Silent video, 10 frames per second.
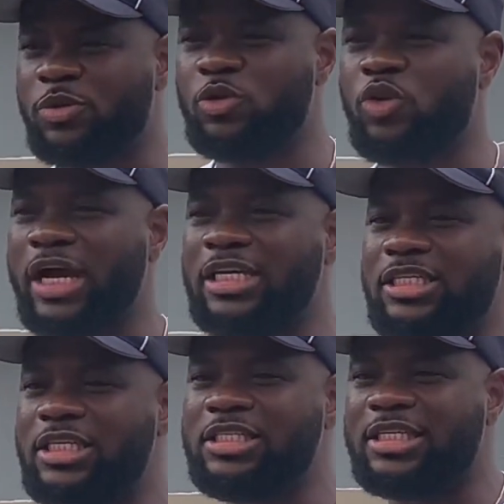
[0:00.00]
You can
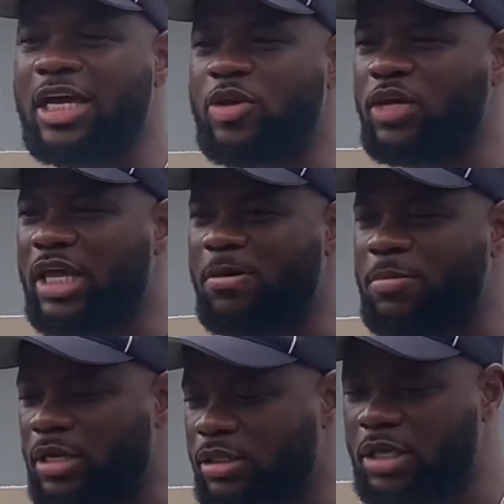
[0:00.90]
easily see that you came
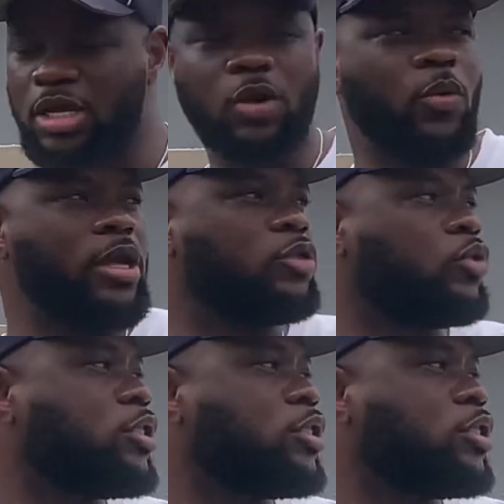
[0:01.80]
in when it was,